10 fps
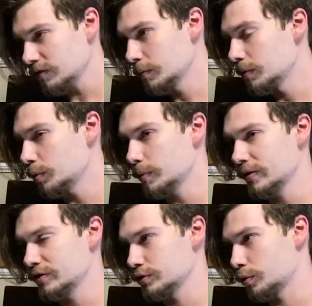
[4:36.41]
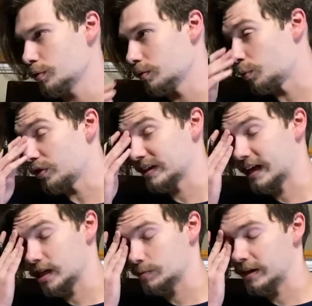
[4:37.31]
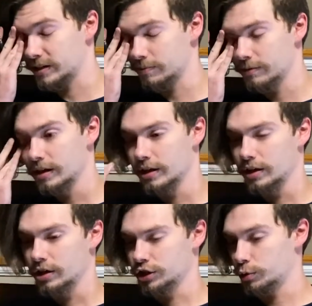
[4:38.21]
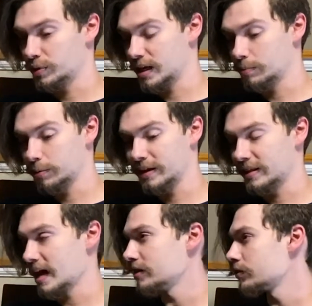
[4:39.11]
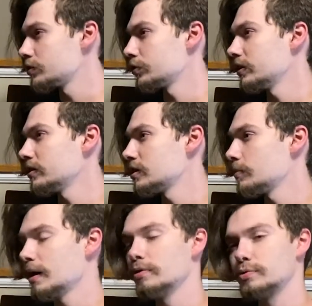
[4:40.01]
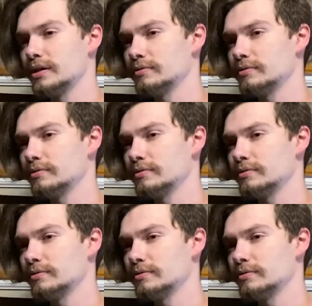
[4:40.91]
But what about this whole warding aspect? Shouldn't we implement that into the Saurians somehow as well?